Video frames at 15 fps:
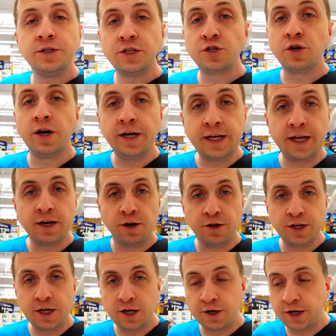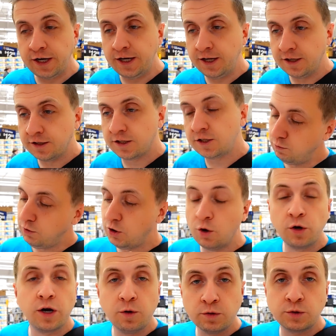just trying to get all the ingredients.
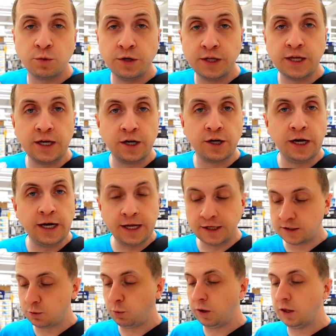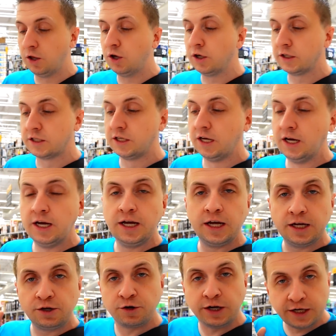Yogurt was one of the ingredients. Greek yogurt.
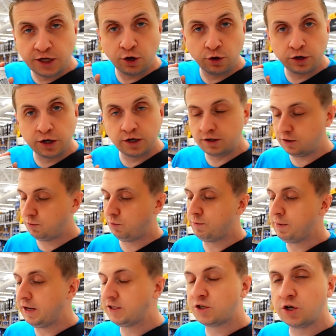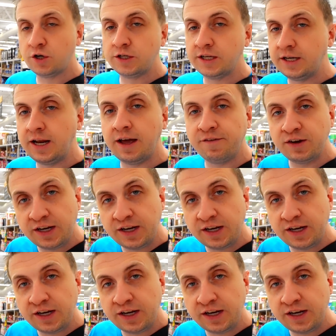Greek yogurt. We made sure it didn't have